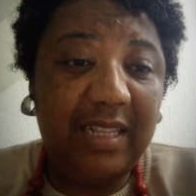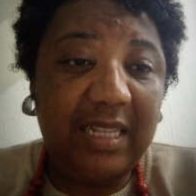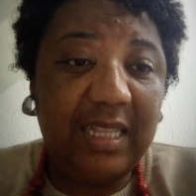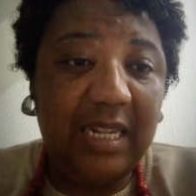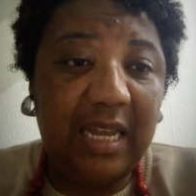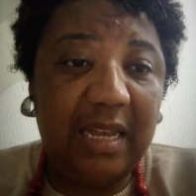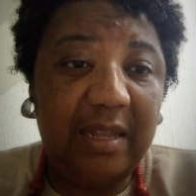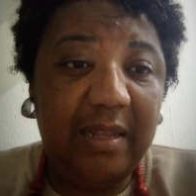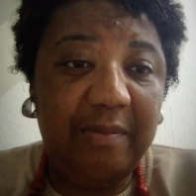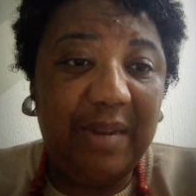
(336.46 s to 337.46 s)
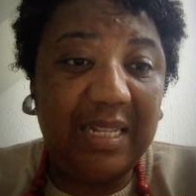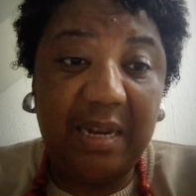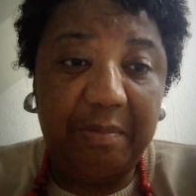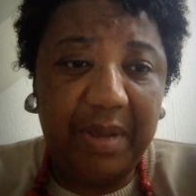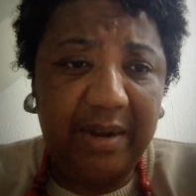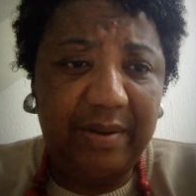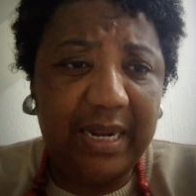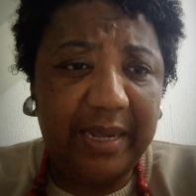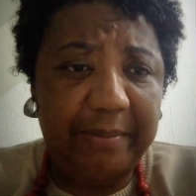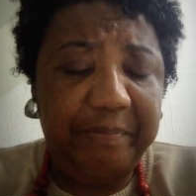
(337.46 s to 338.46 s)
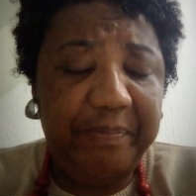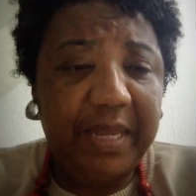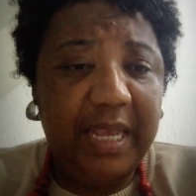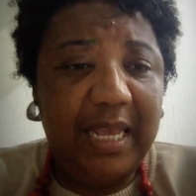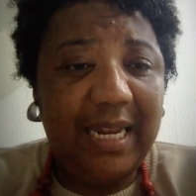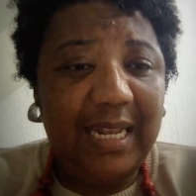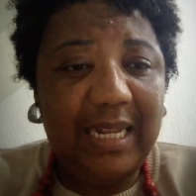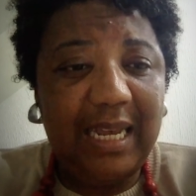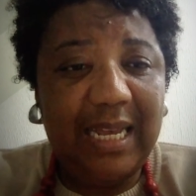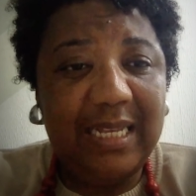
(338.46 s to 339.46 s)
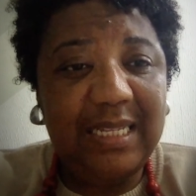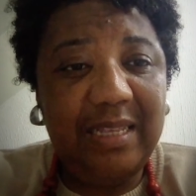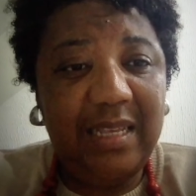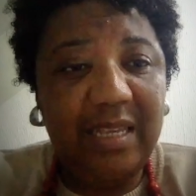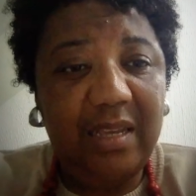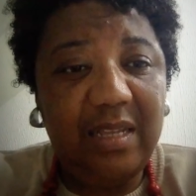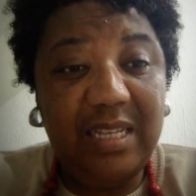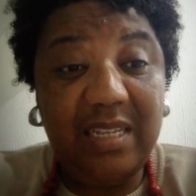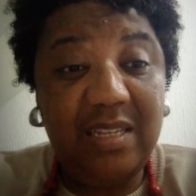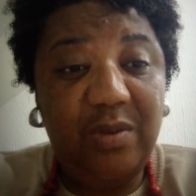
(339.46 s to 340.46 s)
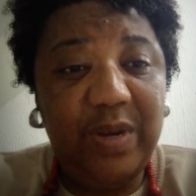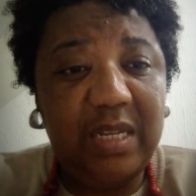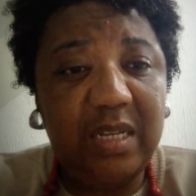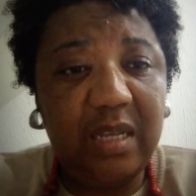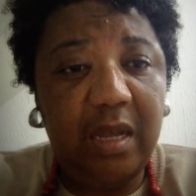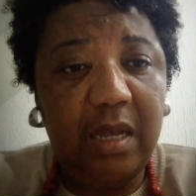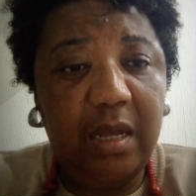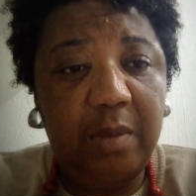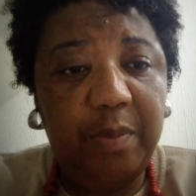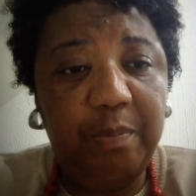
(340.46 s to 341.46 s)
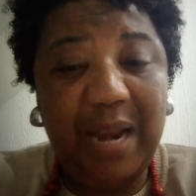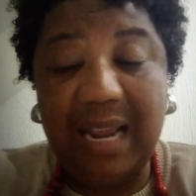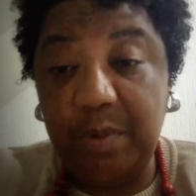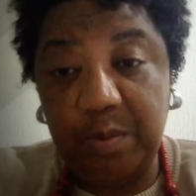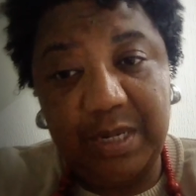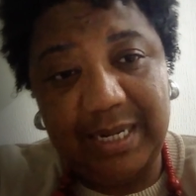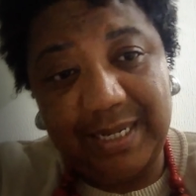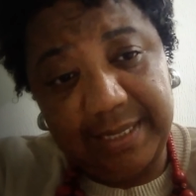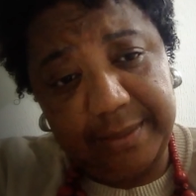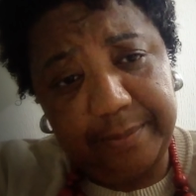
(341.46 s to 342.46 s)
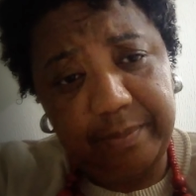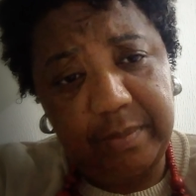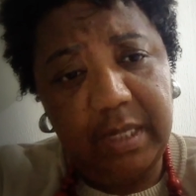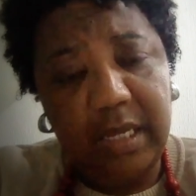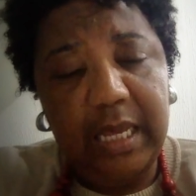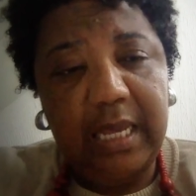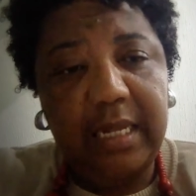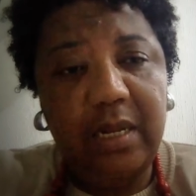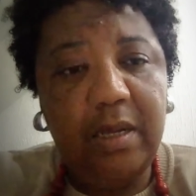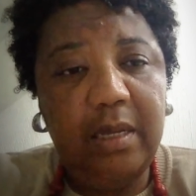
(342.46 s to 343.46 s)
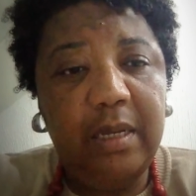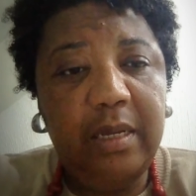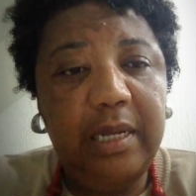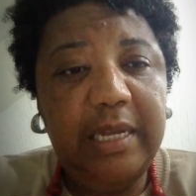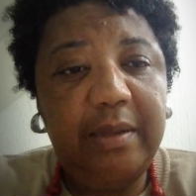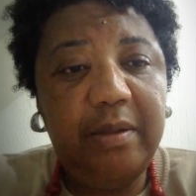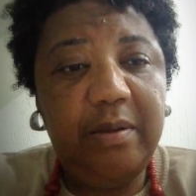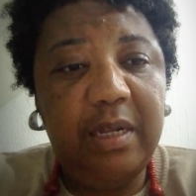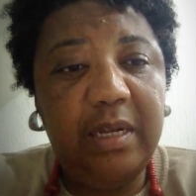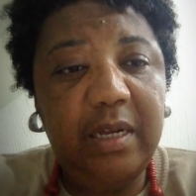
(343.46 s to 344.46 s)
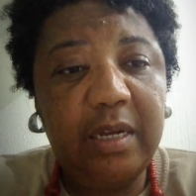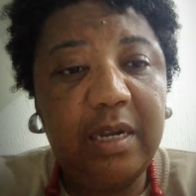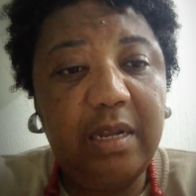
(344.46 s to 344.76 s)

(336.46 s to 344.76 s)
that in Latin America that has this rich black population. The